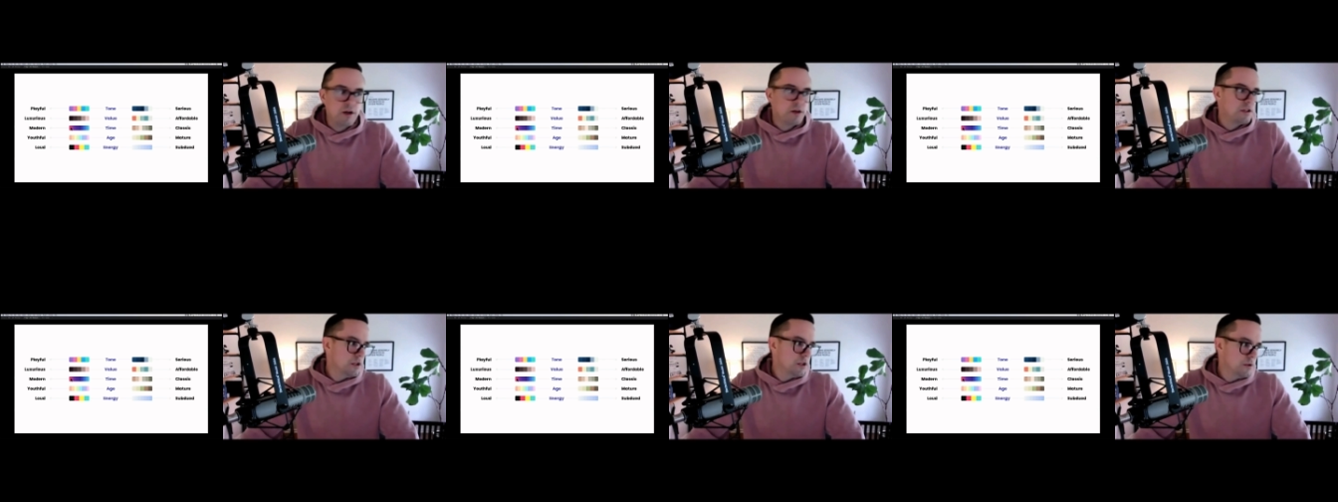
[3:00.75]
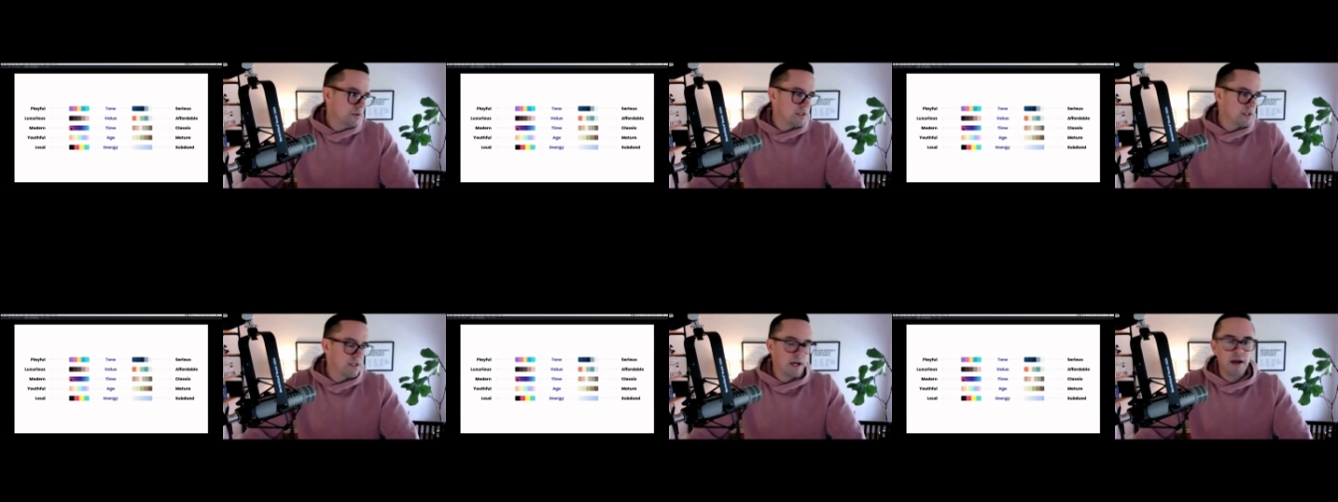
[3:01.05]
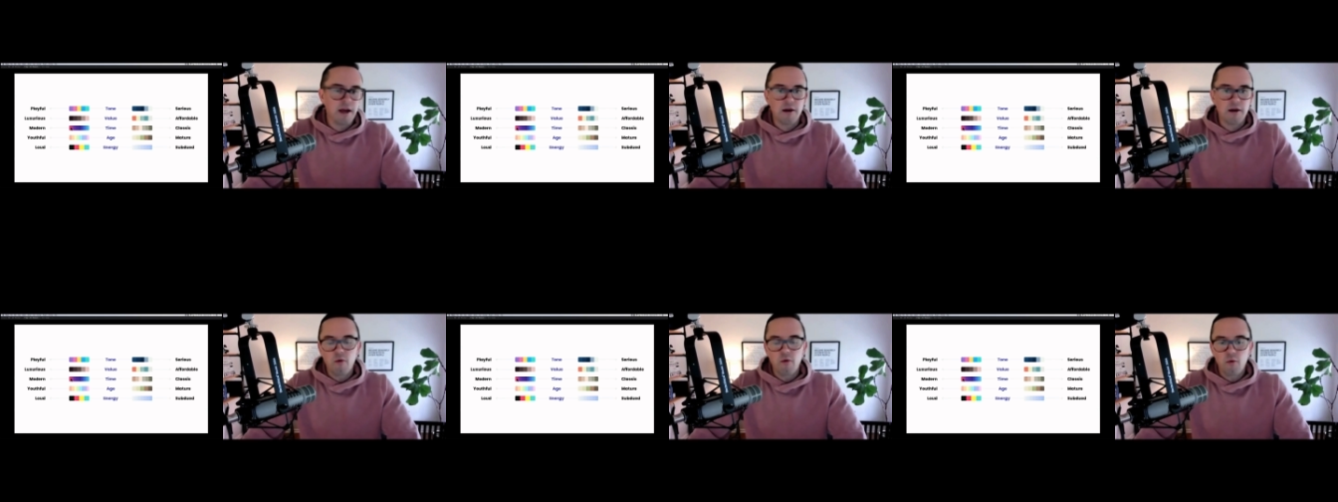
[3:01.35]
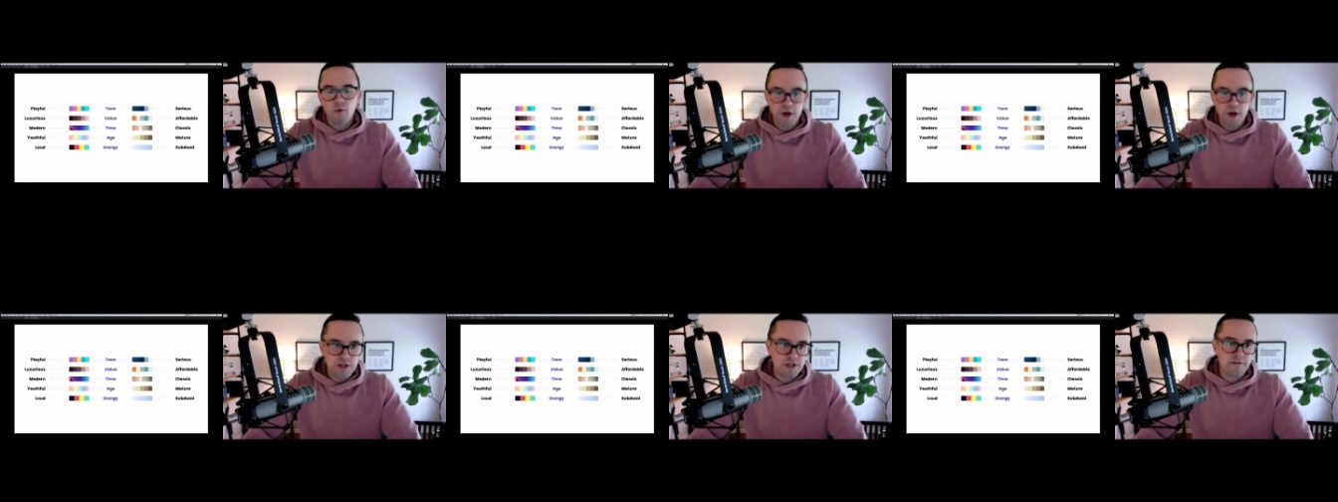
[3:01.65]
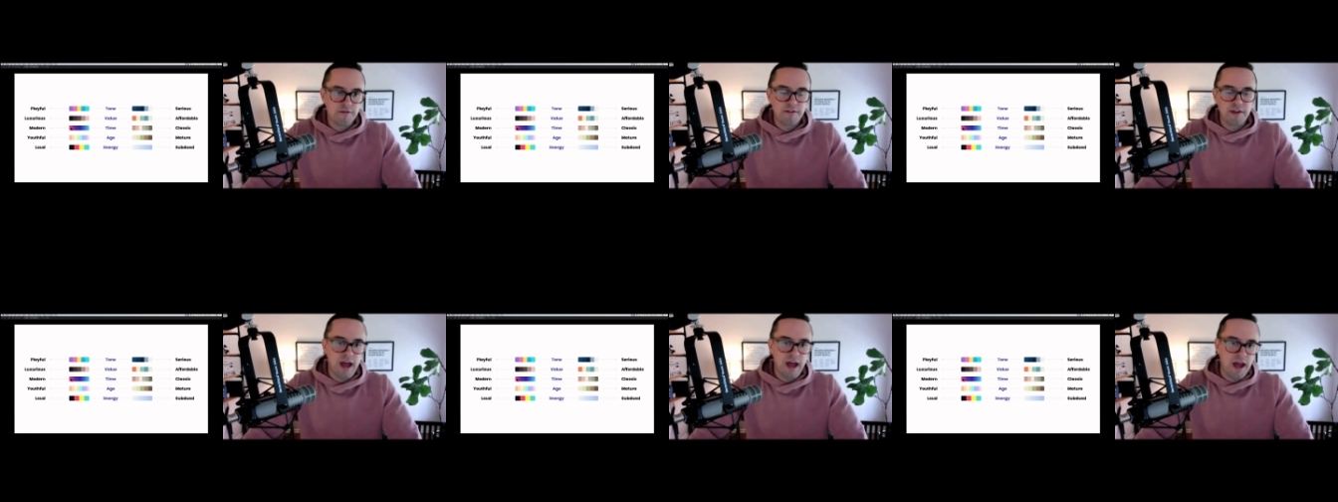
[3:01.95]
she would say, which
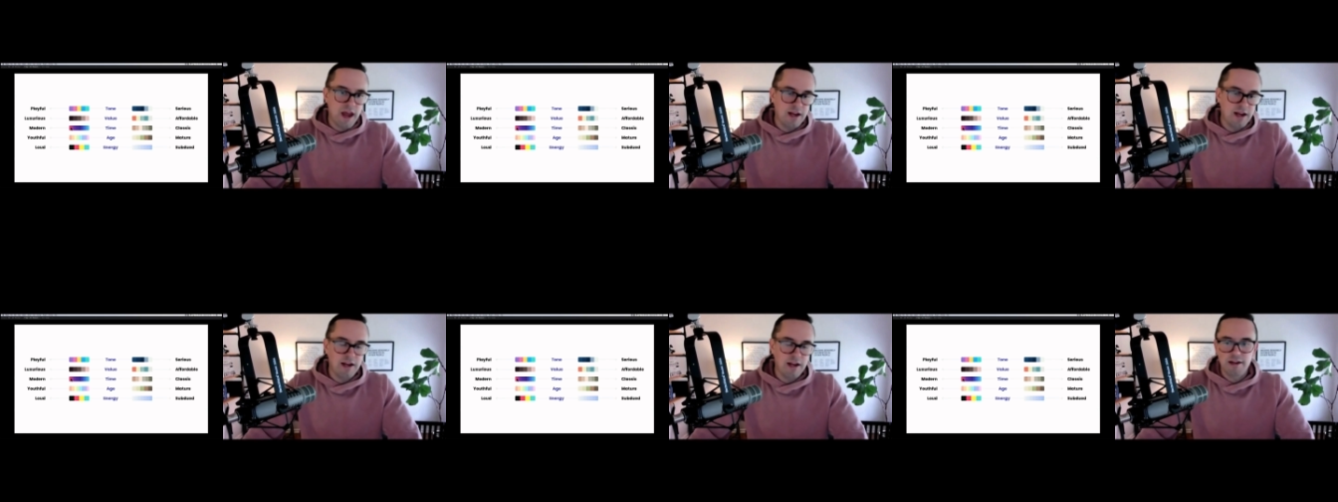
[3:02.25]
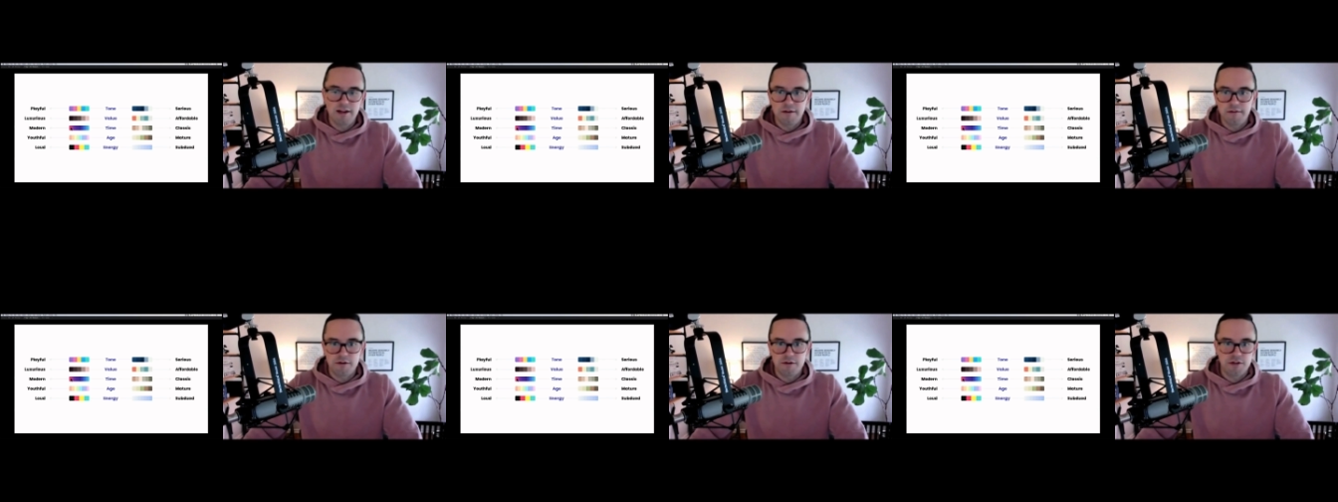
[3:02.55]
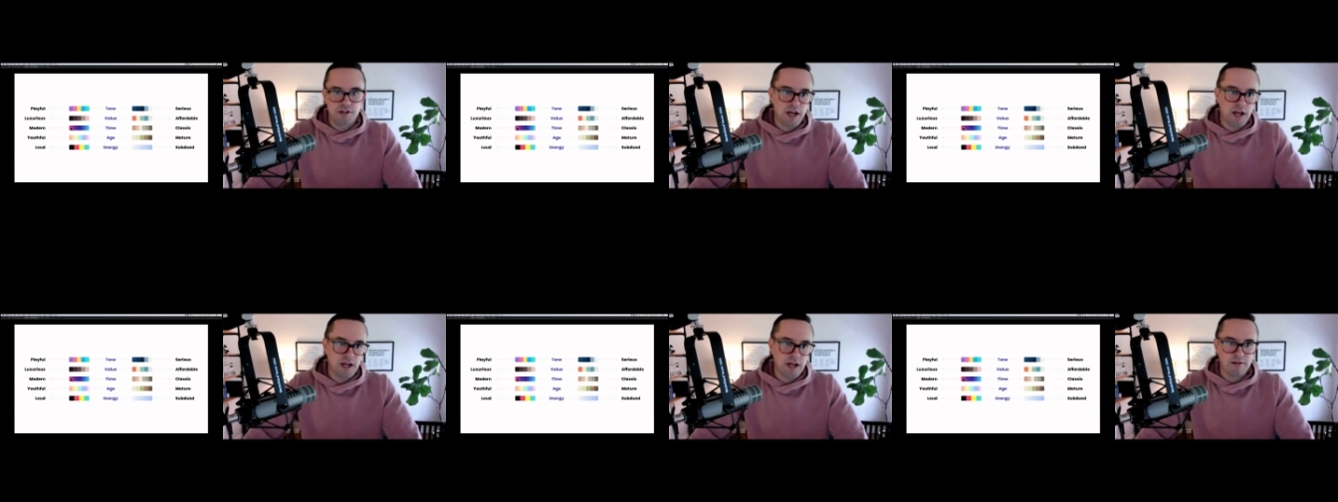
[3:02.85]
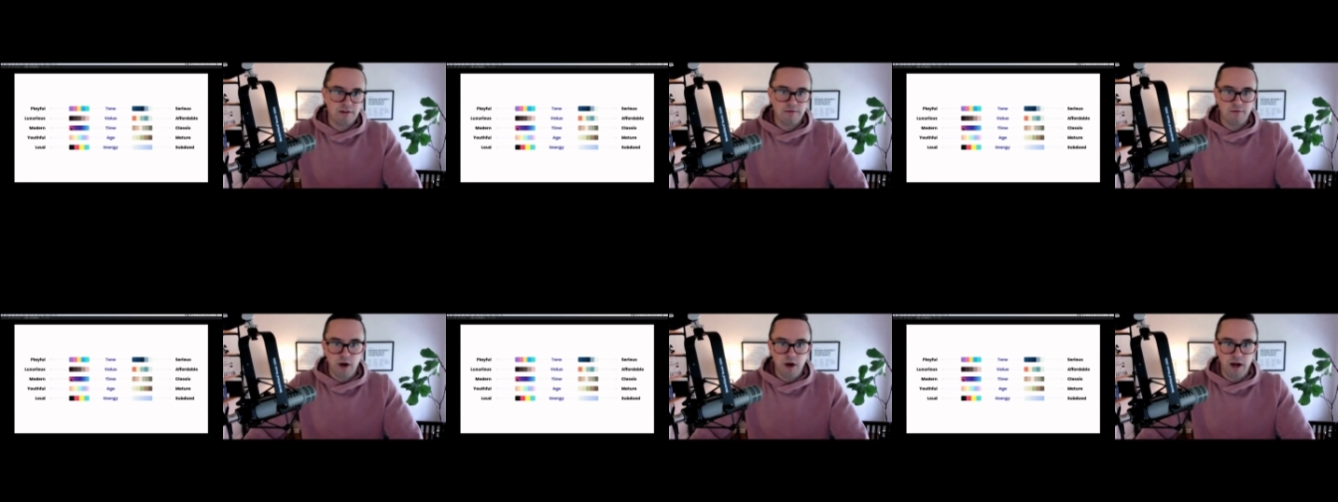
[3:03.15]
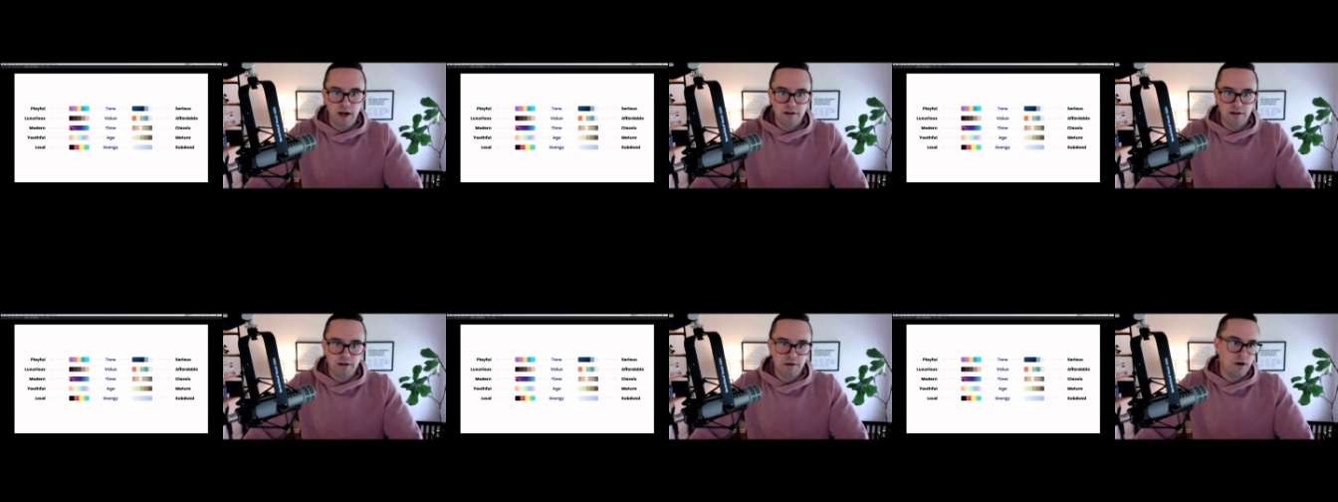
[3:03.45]
of the 80 different shades of white?